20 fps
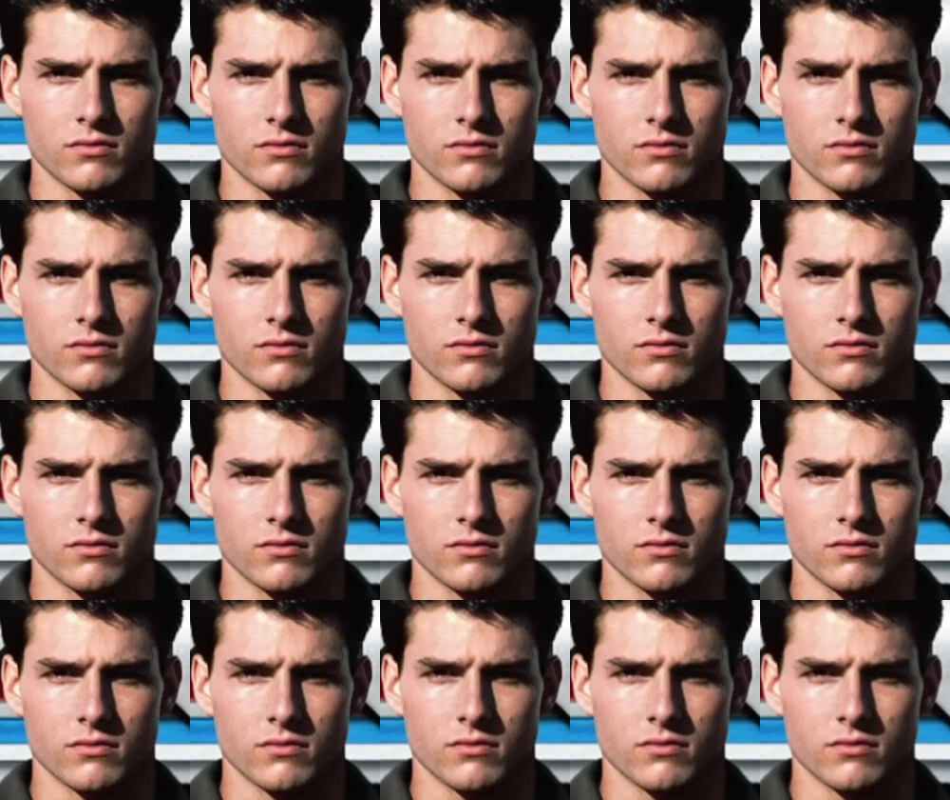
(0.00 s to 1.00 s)

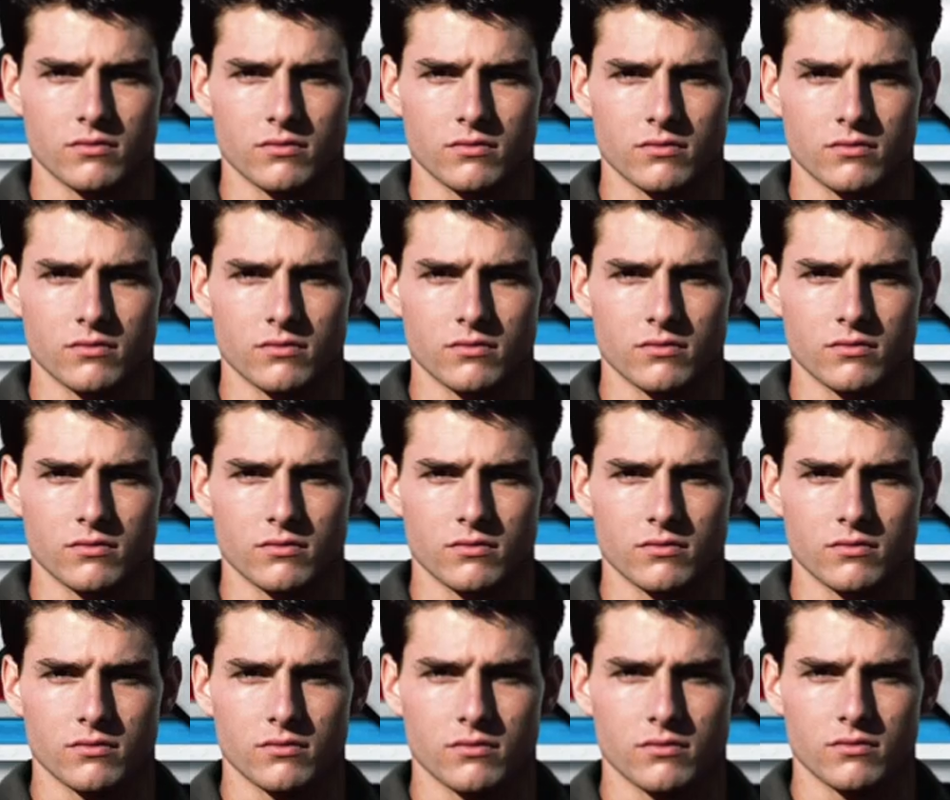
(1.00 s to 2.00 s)

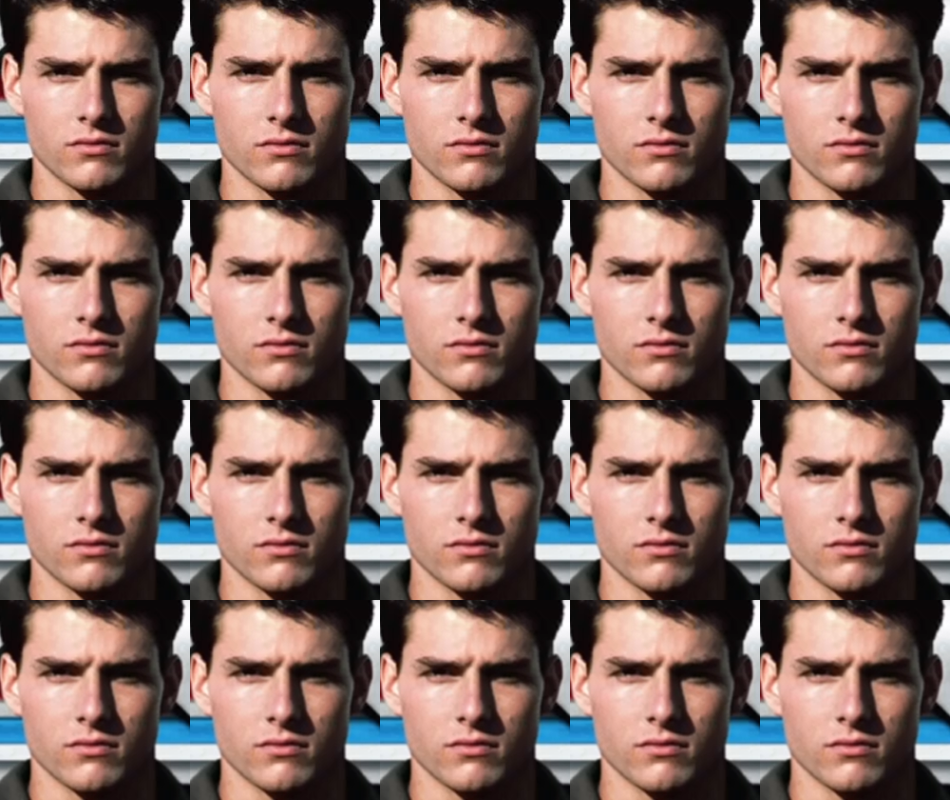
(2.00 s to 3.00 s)

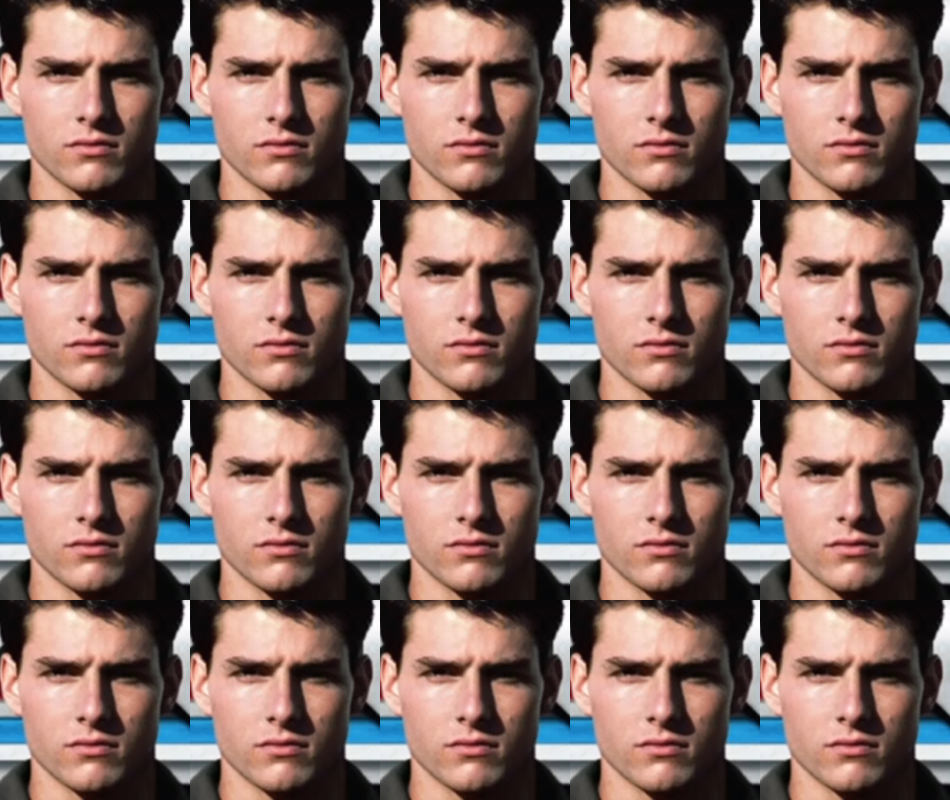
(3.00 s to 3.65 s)
(silent)